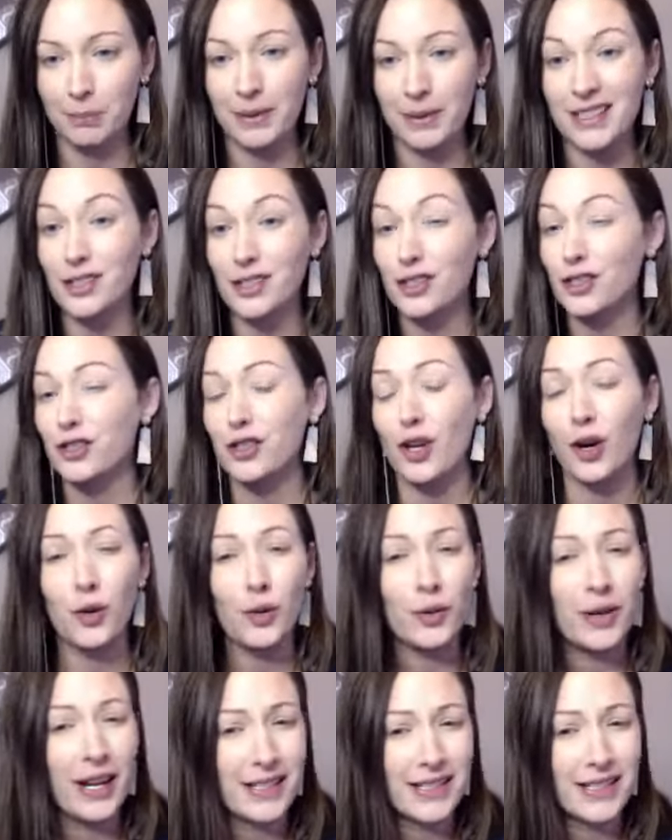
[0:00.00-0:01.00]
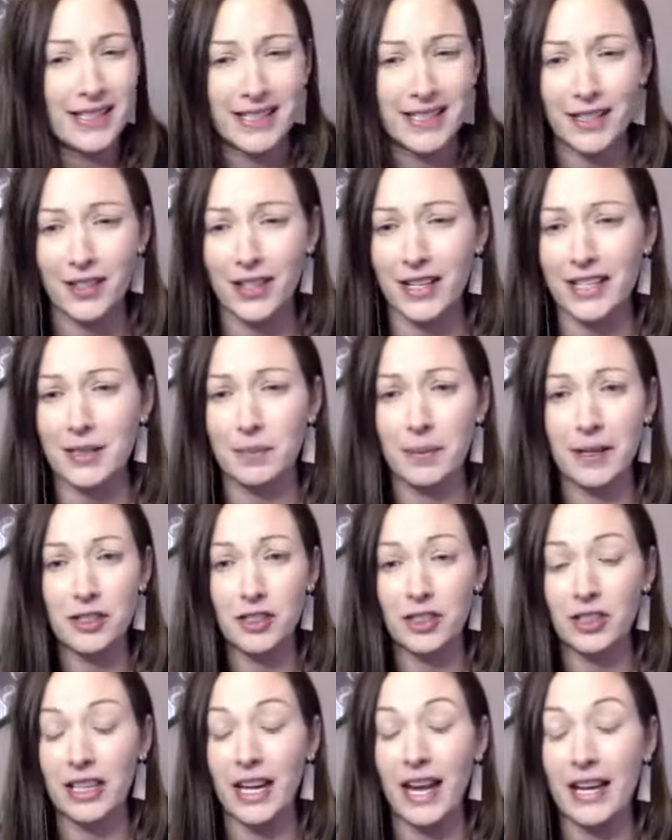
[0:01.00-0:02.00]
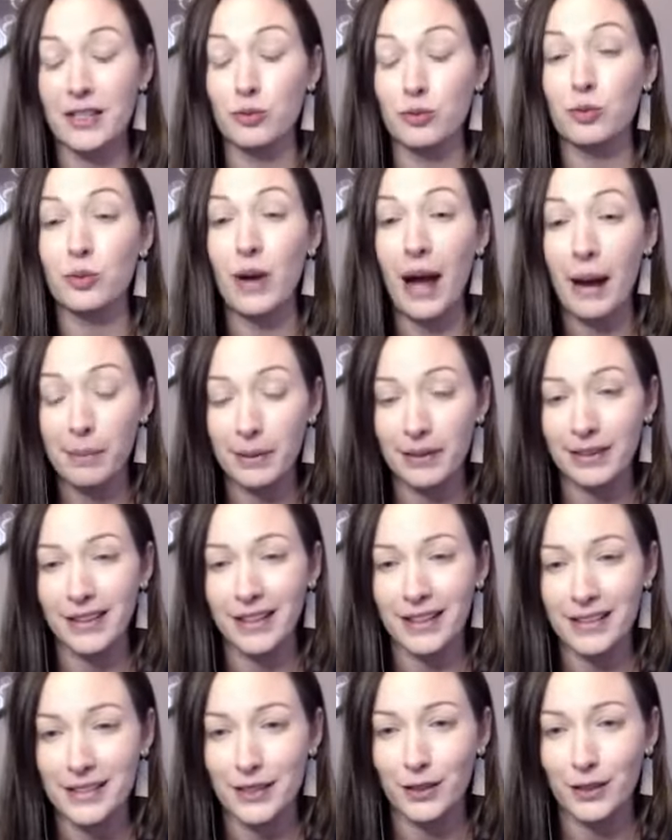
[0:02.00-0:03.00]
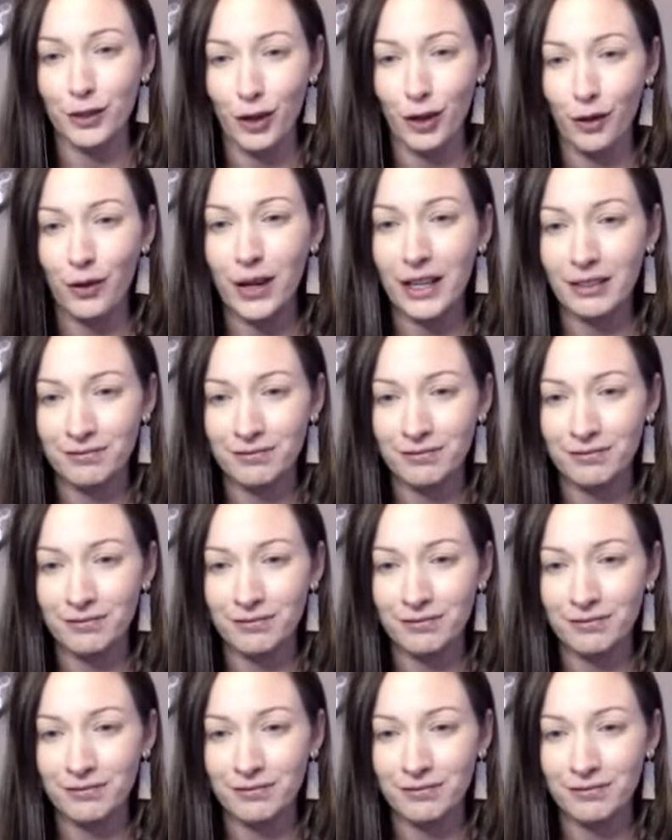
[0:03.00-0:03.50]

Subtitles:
It's so necessary, especially as rapidly as they're growing.